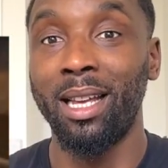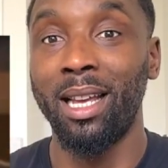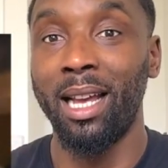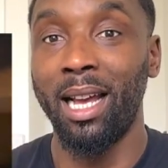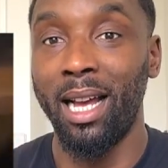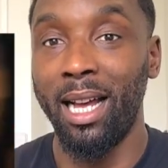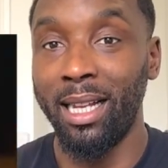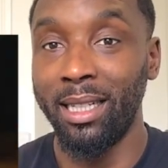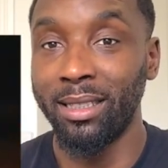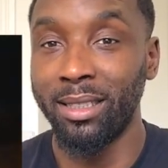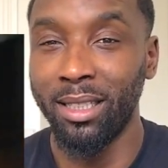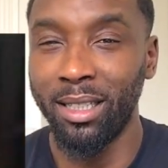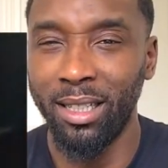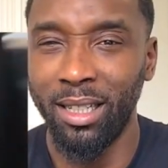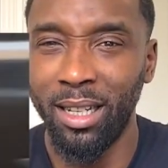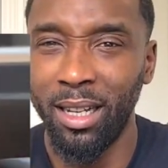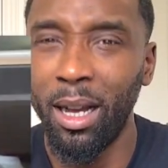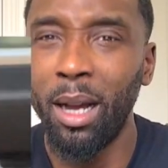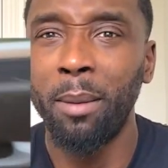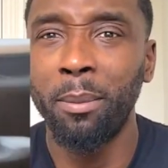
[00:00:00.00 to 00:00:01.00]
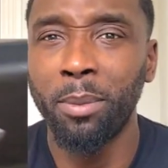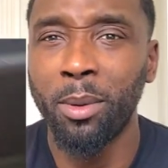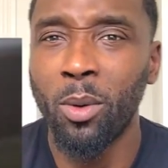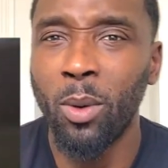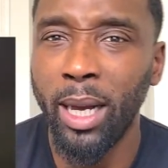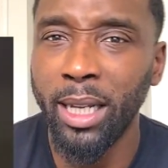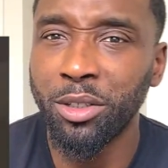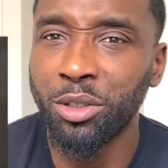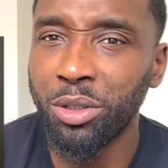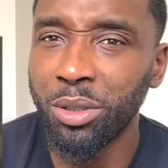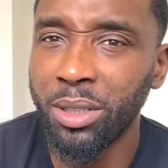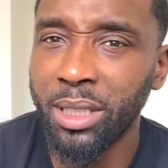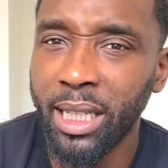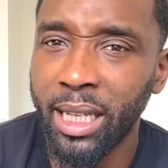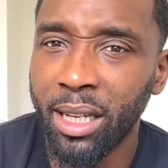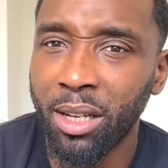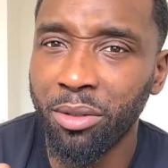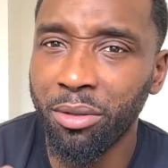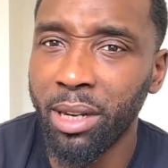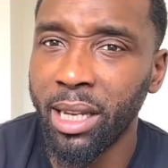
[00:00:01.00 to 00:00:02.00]
and I'm quite sure they
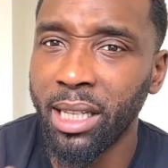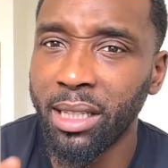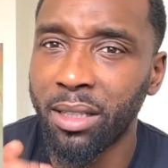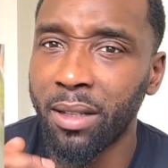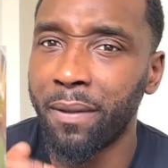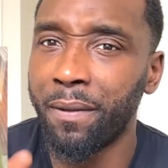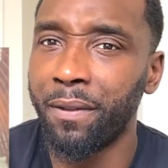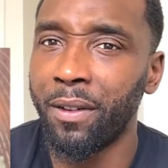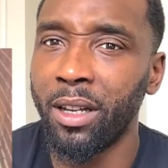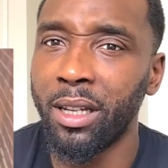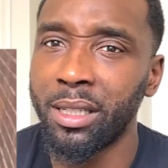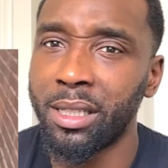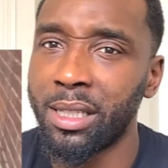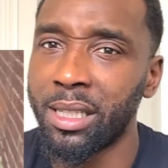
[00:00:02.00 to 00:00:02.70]
created the first